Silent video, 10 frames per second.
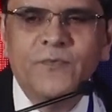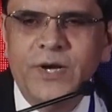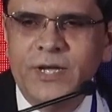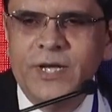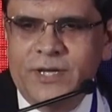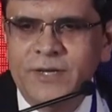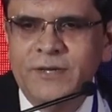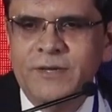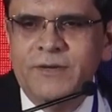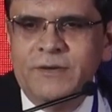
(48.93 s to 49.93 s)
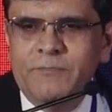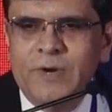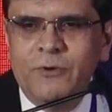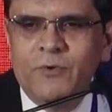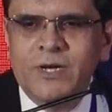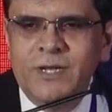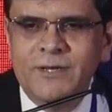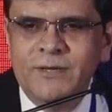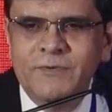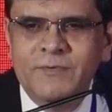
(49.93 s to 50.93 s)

fintech bandwagon.